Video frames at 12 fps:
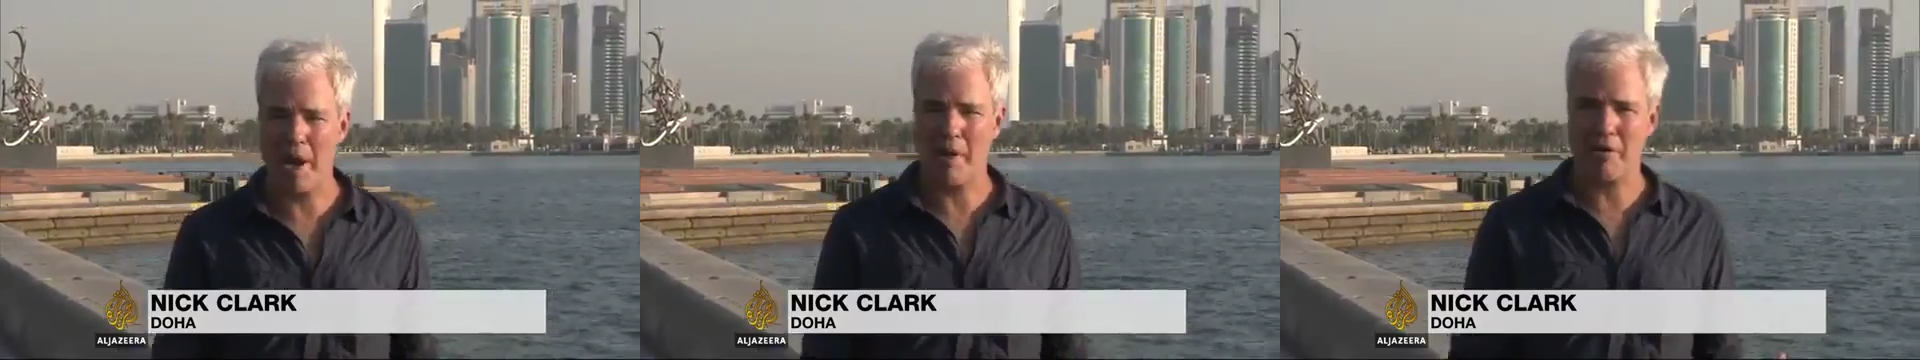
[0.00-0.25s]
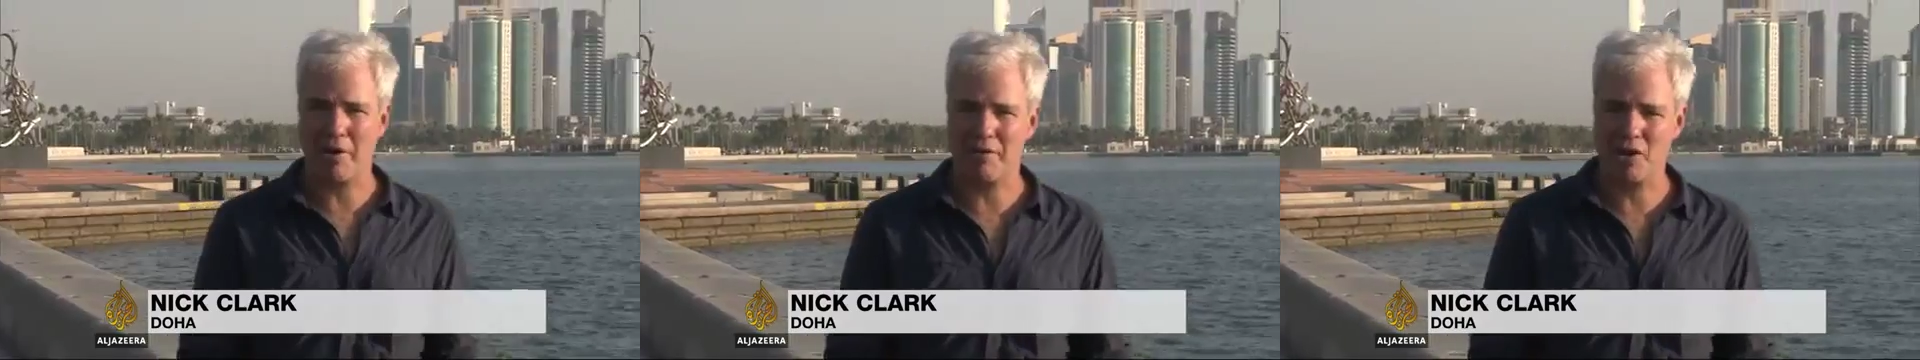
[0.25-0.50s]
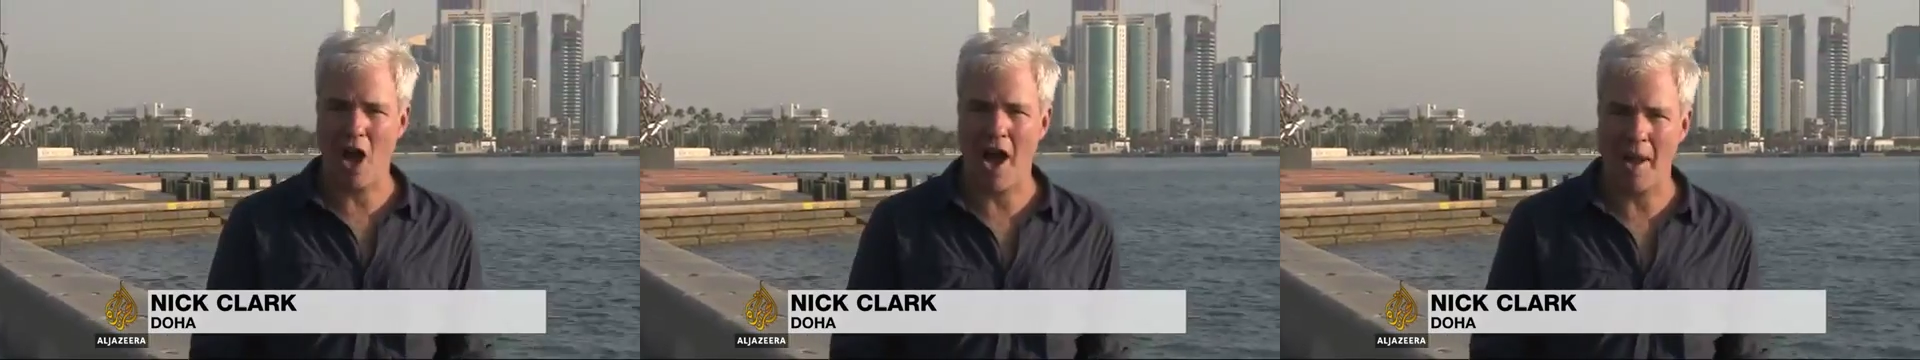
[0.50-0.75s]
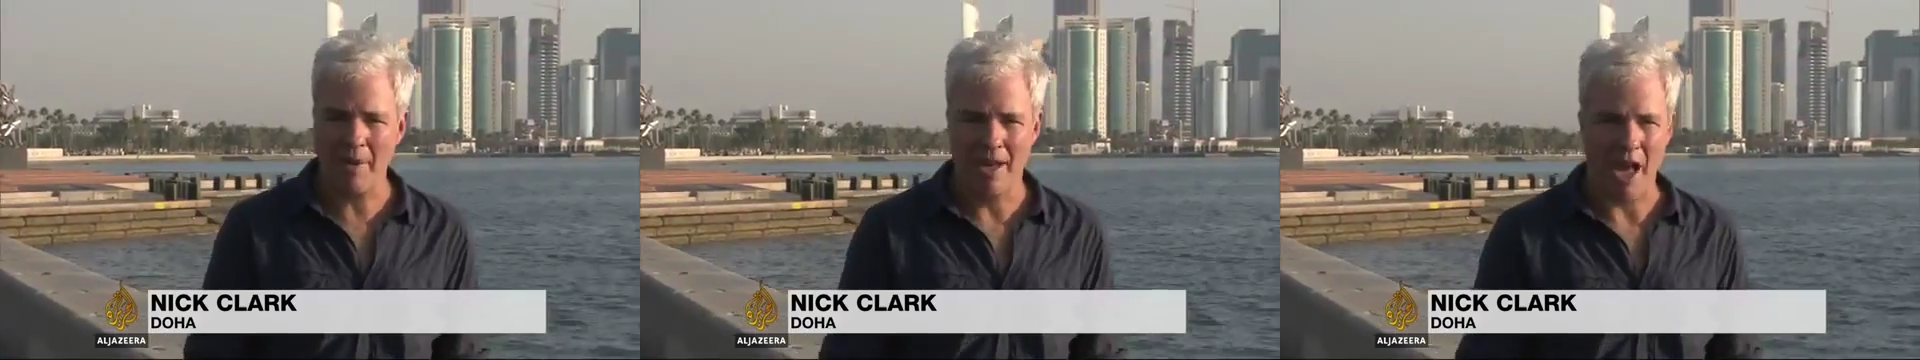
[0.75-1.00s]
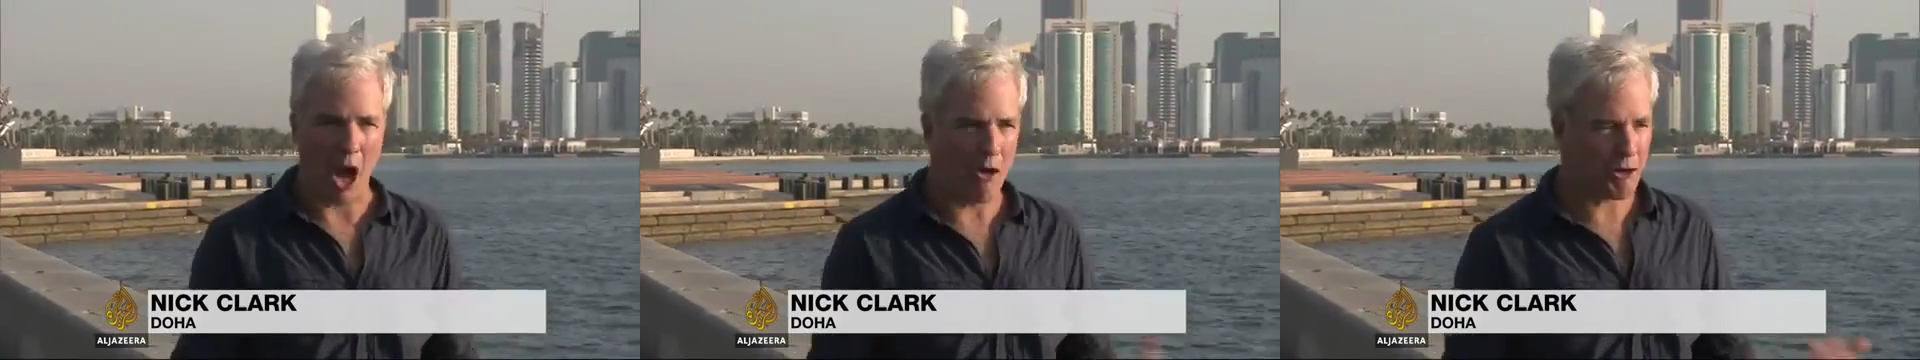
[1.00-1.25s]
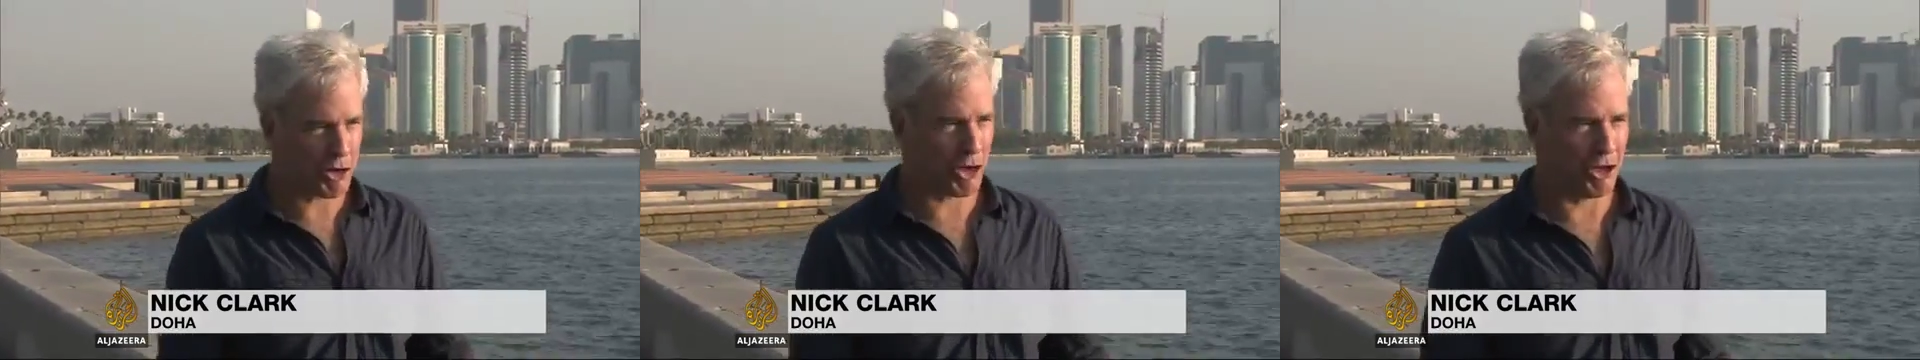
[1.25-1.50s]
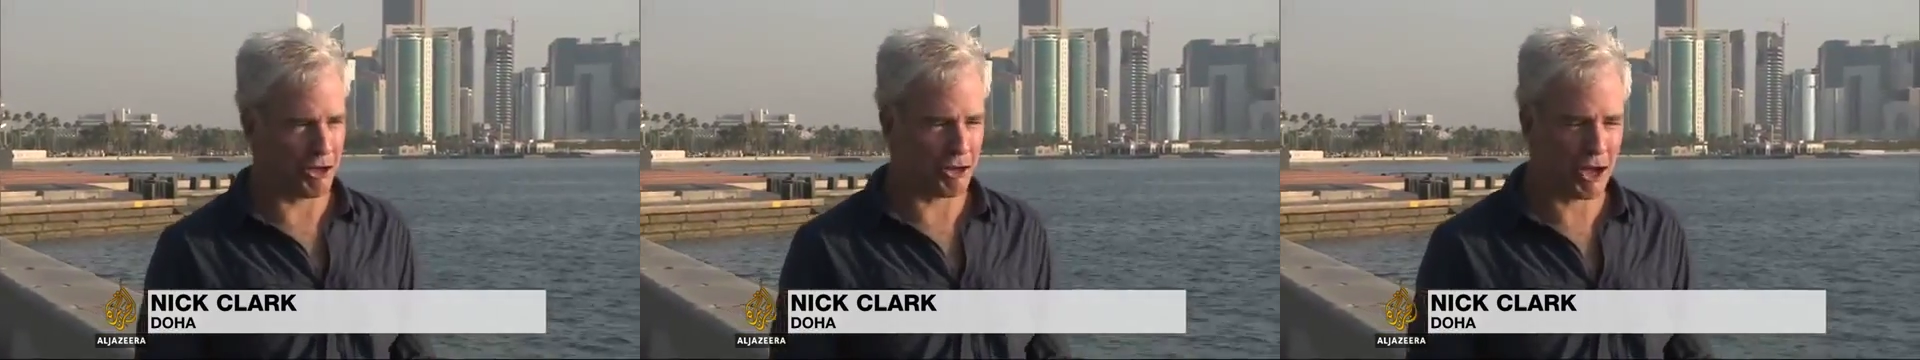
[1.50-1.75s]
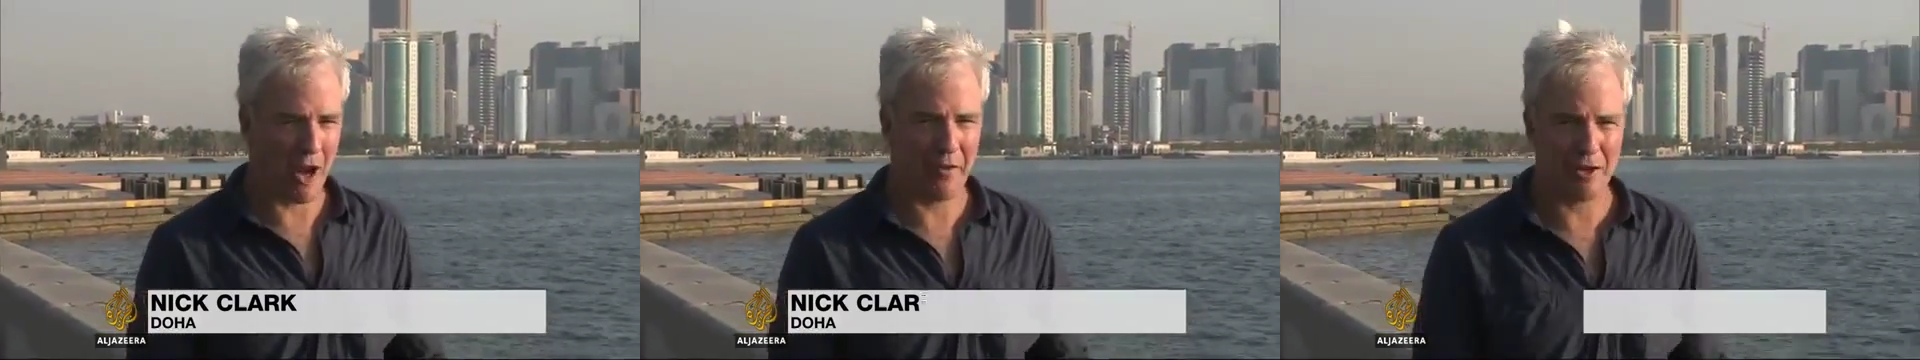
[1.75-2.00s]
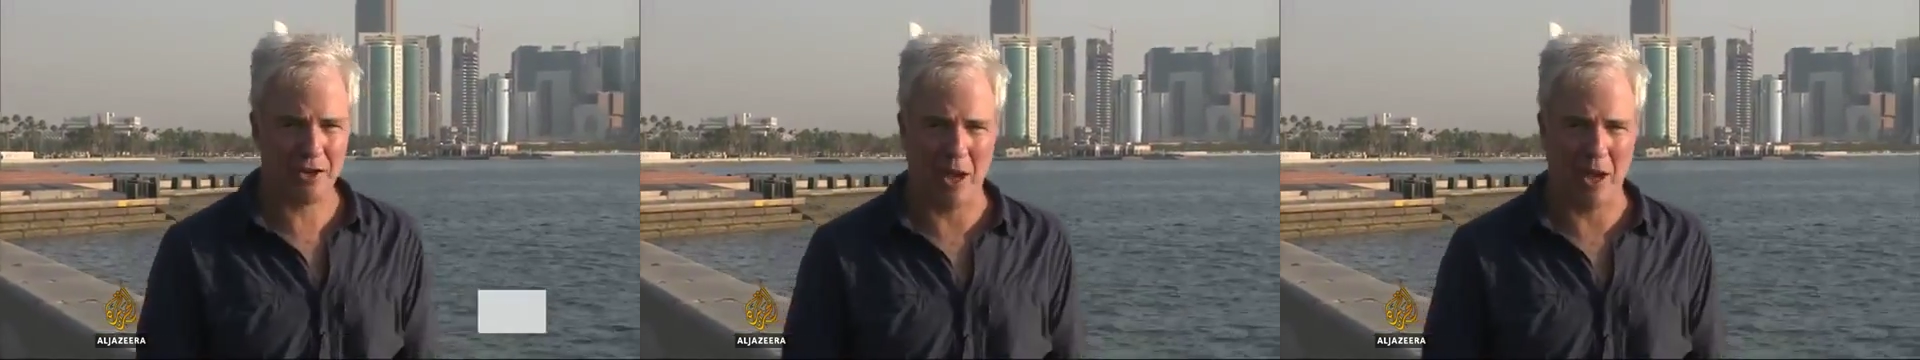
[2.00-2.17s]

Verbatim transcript: period of time, ocean and surface